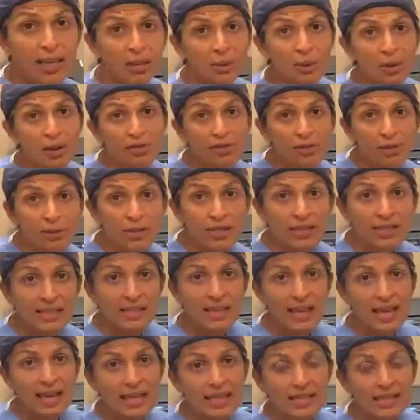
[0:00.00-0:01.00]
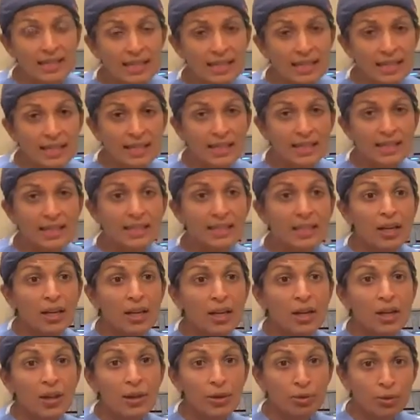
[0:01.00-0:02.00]
away from this case is
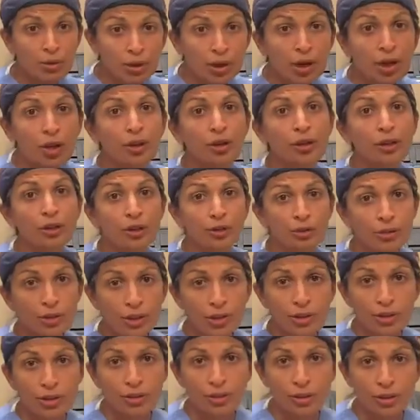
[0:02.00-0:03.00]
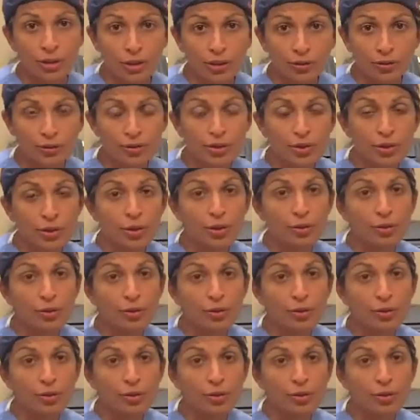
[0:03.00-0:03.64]
the recurrent laryngeal nerve. So the